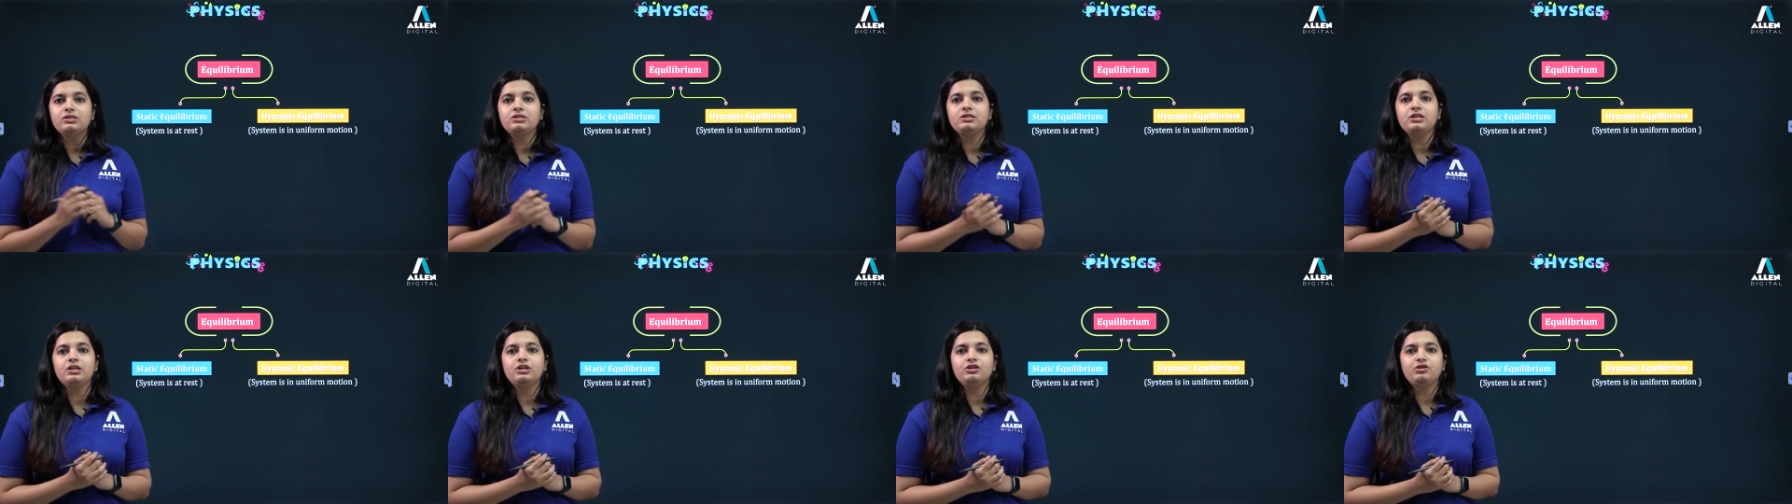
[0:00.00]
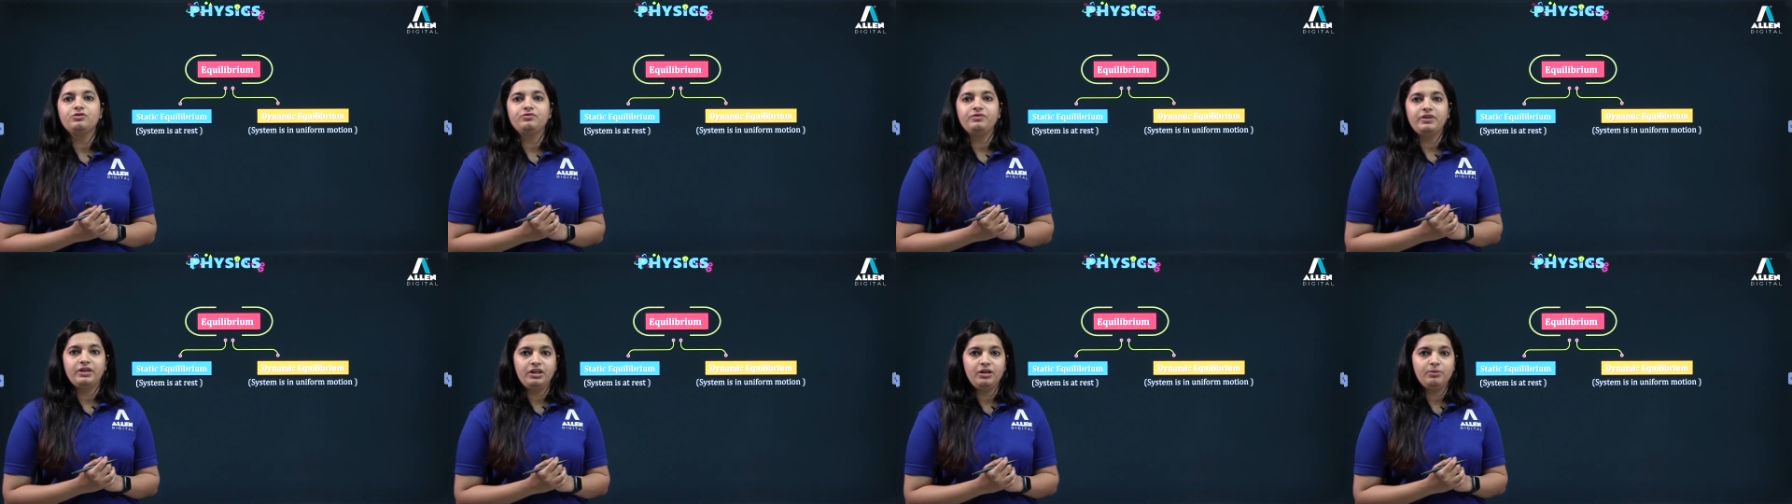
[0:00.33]
state
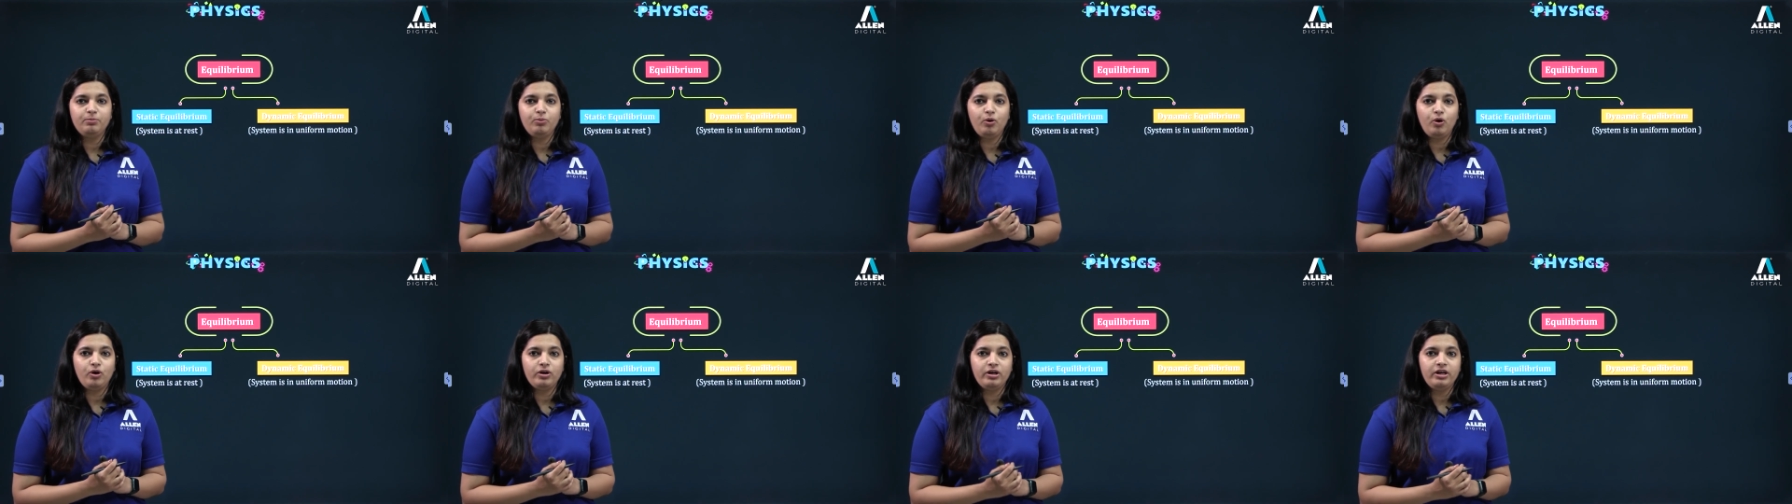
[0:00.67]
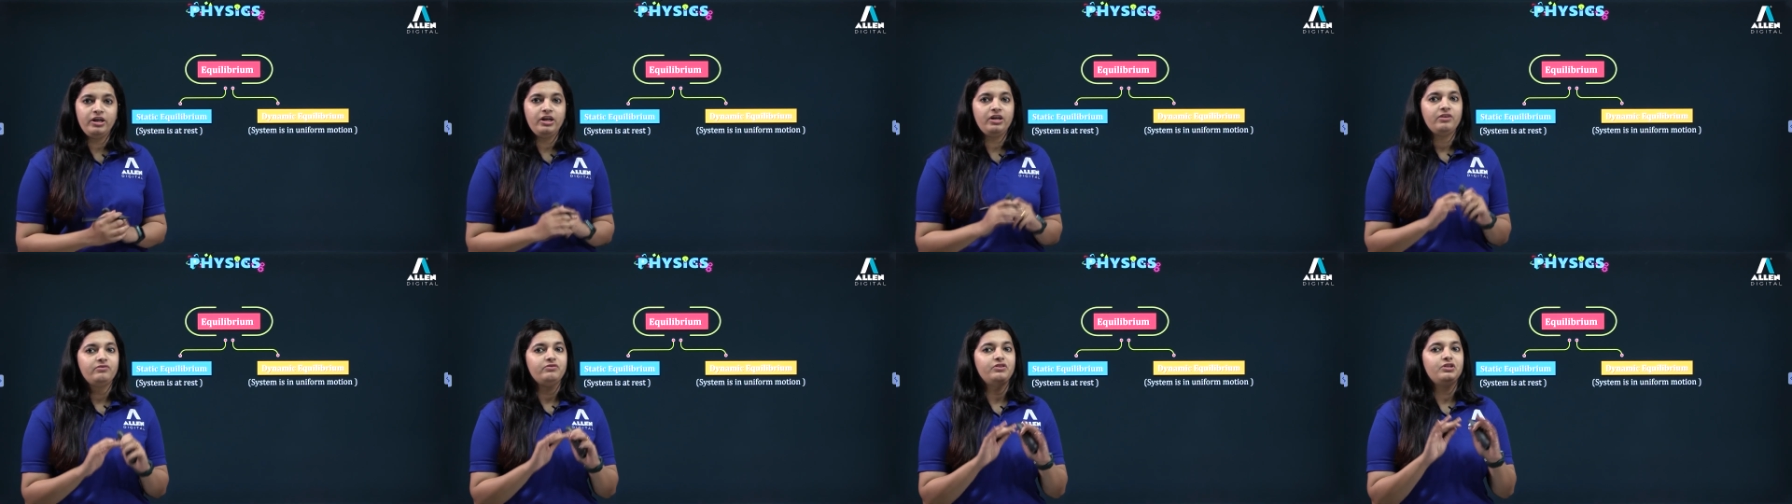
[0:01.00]
of any
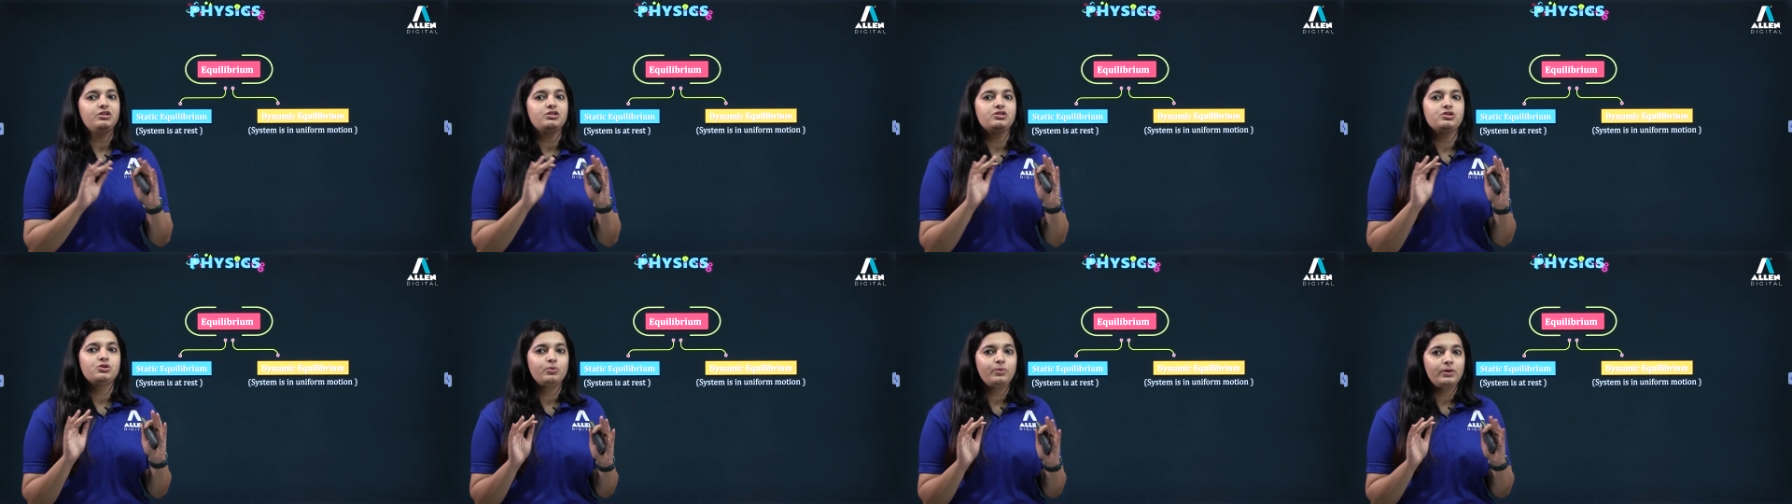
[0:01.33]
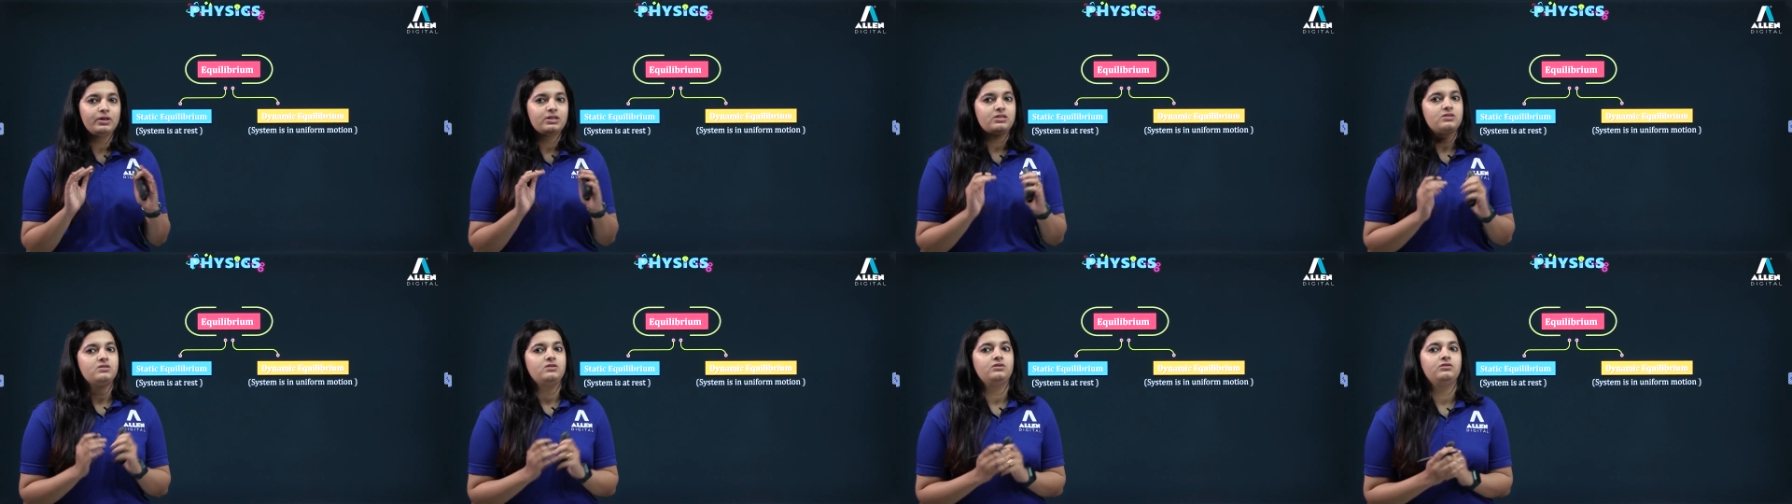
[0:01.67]
body, if there is no
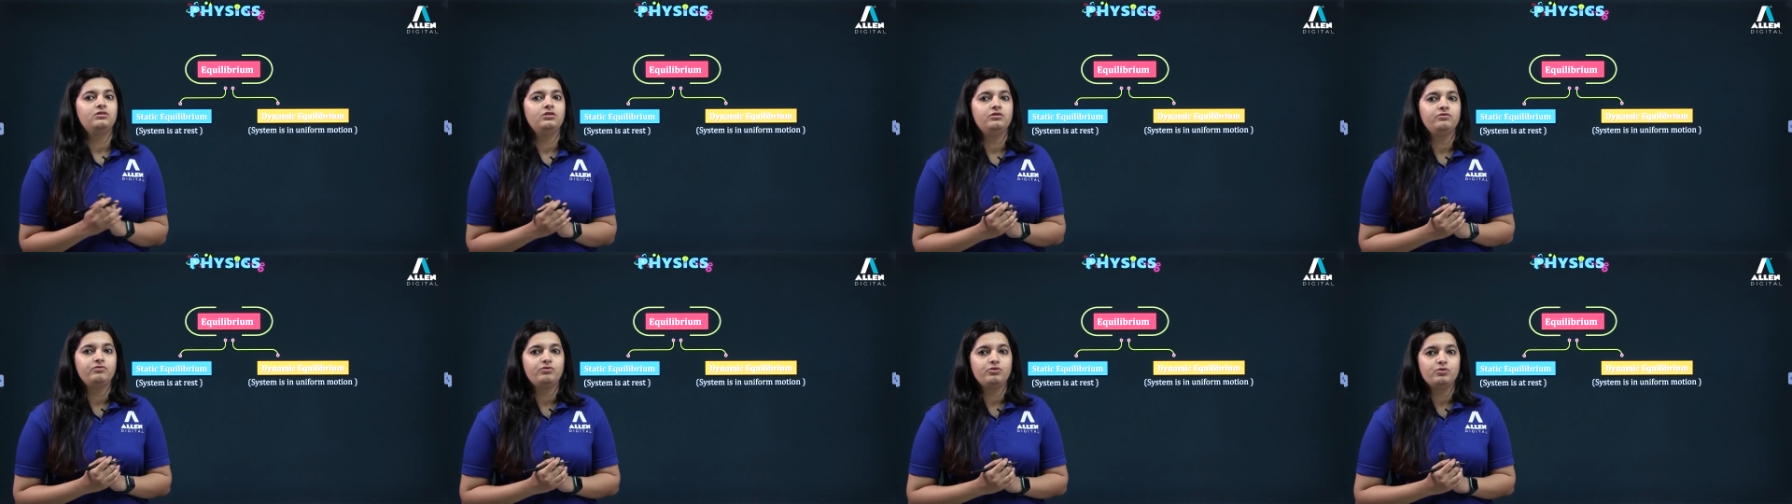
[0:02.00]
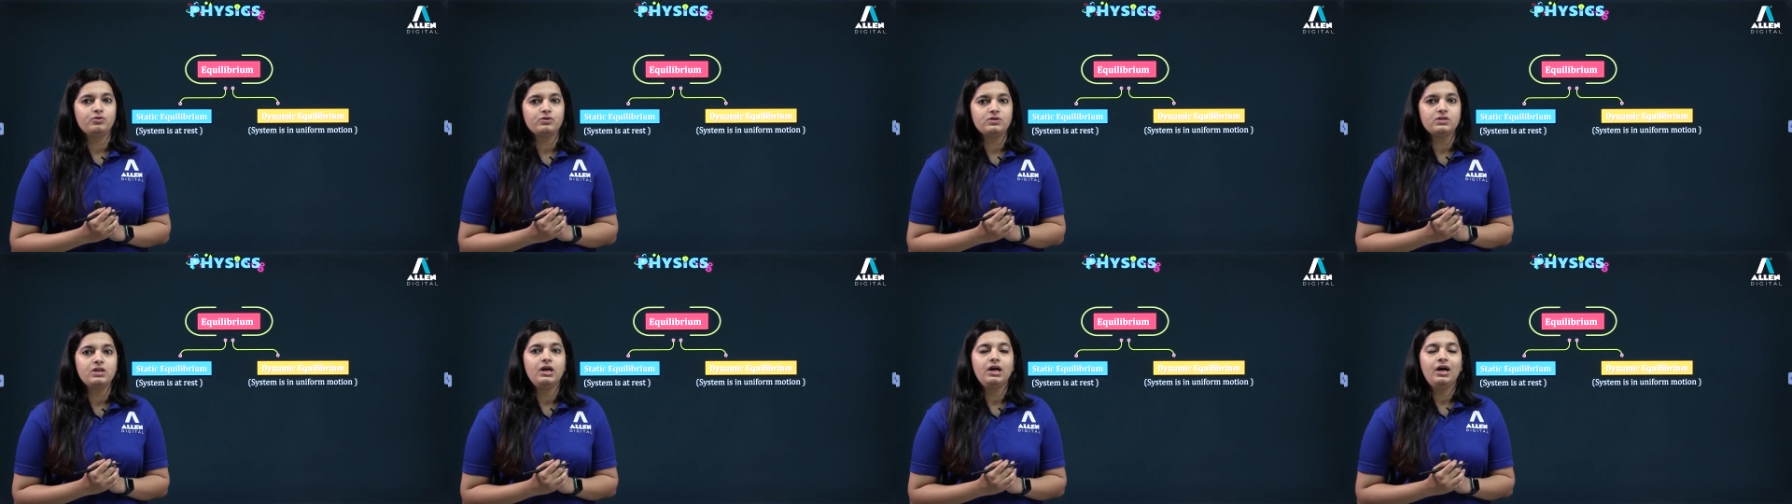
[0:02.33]
external
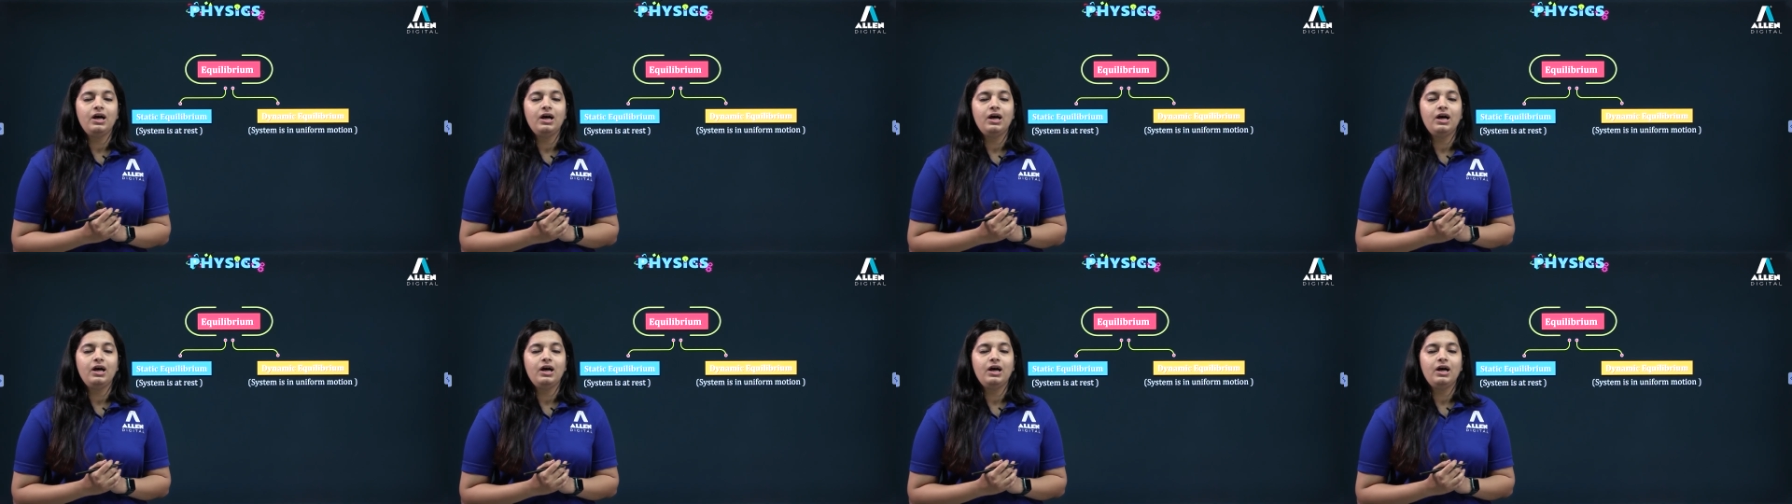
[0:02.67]
force